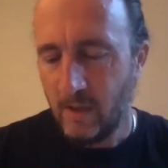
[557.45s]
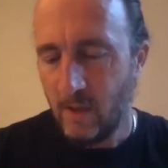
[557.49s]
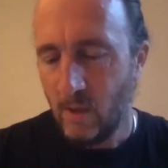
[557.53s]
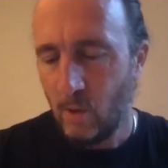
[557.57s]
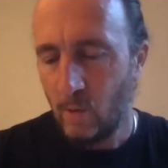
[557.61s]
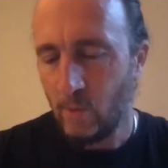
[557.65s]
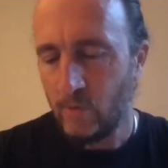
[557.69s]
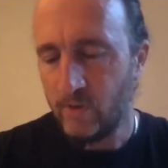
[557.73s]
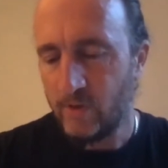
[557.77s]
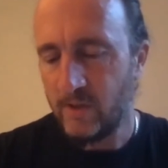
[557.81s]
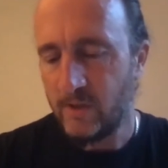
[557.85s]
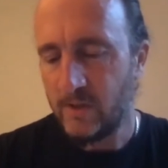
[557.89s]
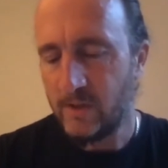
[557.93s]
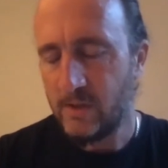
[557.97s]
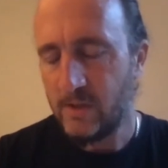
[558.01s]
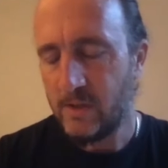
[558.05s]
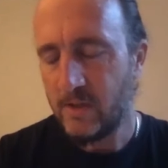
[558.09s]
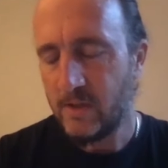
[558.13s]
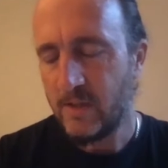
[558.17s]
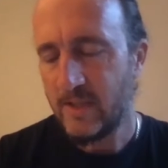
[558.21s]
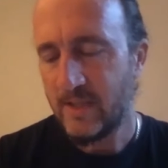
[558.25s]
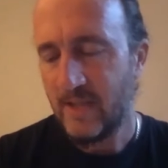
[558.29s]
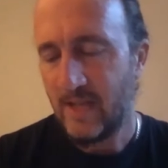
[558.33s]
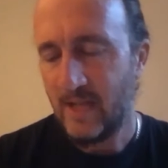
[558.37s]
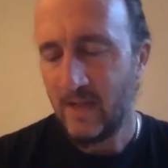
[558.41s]
altered
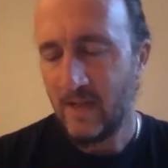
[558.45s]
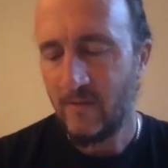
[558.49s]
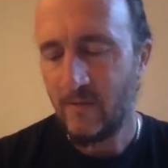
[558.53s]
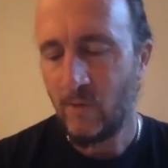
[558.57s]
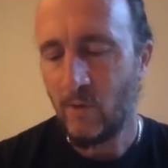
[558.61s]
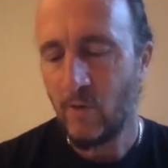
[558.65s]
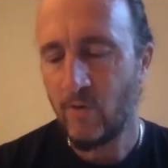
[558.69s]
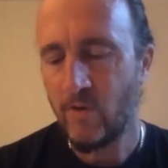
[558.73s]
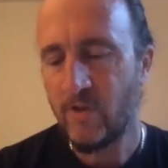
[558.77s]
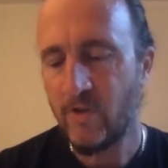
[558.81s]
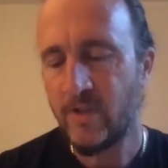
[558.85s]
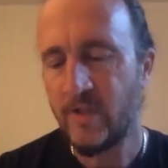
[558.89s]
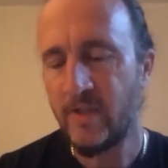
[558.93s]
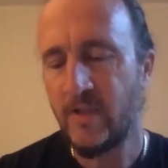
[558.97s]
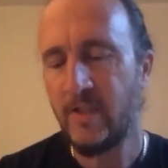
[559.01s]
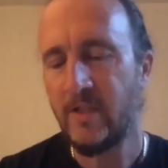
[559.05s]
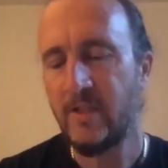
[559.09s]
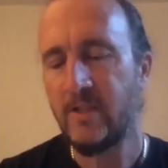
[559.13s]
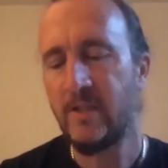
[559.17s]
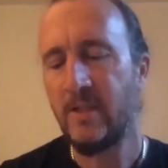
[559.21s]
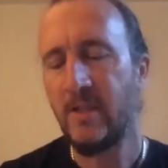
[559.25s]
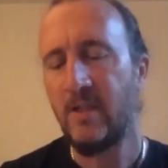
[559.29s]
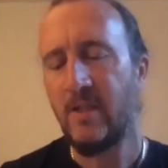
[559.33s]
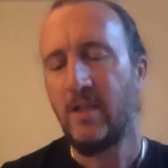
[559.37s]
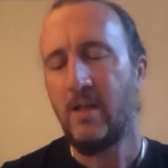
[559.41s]
state of
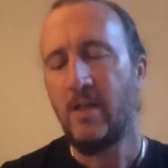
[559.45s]
consciousness.